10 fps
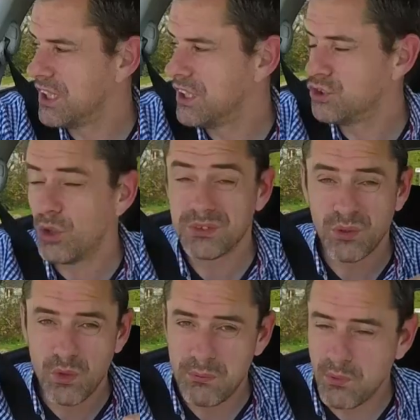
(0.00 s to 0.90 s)
on sale in the
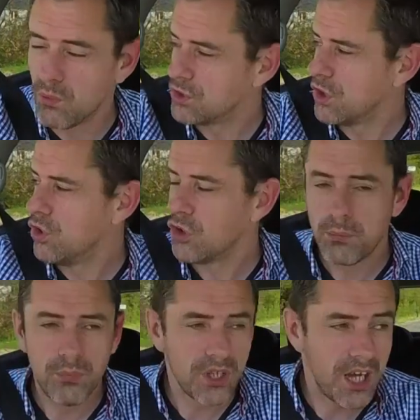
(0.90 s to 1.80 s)
showrooms and will be worth a
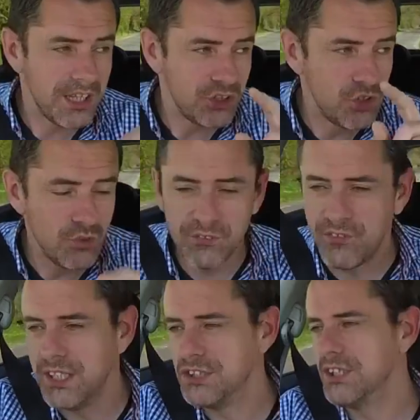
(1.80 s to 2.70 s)
look. But I do
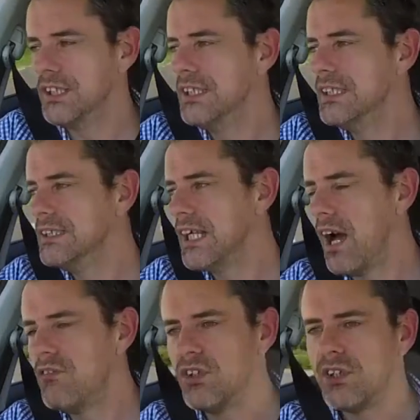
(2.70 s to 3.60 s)
advise you
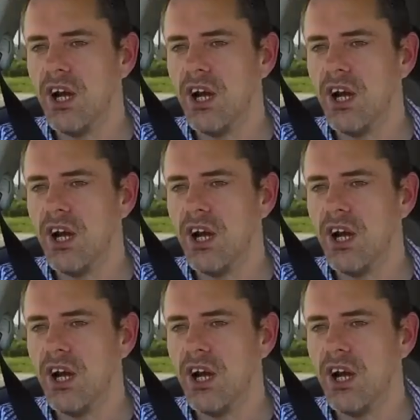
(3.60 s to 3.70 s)
to have a